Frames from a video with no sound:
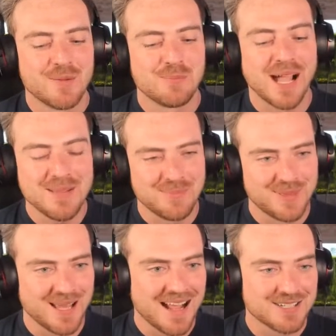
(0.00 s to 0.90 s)
pipe
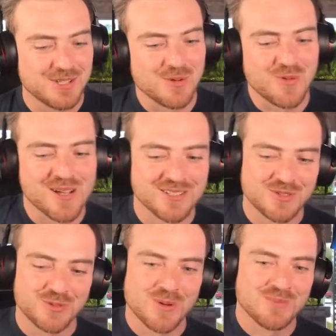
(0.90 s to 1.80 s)
that actually runs
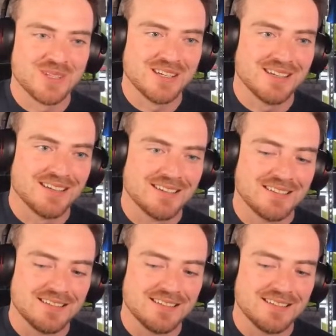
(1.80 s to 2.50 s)
from the